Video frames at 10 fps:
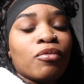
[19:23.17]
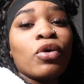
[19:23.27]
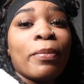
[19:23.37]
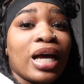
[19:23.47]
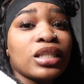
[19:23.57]

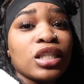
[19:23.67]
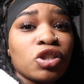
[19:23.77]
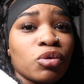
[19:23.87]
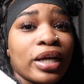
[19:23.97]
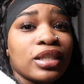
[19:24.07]
with my
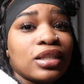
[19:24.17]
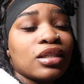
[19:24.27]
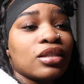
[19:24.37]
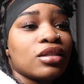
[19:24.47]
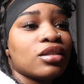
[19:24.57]

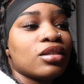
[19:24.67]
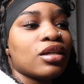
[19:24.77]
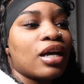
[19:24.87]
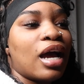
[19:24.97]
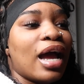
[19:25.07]
situation
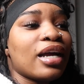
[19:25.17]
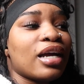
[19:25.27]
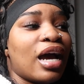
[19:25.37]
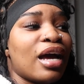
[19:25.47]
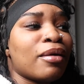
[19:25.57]
I
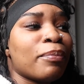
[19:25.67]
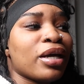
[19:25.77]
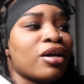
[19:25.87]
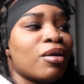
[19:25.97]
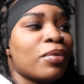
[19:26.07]
could kind of
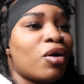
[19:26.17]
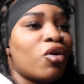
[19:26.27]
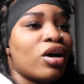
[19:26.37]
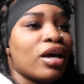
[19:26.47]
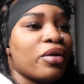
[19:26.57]
pick up
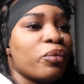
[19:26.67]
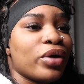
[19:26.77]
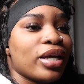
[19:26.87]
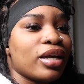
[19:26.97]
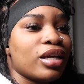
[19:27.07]
on
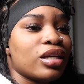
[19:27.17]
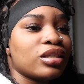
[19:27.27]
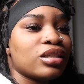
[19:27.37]
when